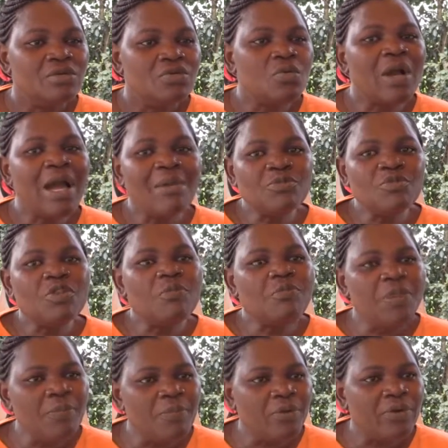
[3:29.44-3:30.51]
to come to the
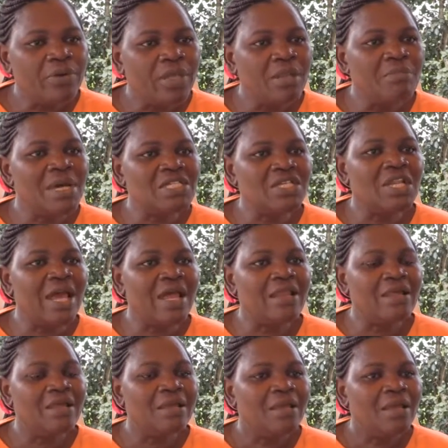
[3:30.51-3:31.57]
people in Mashinani.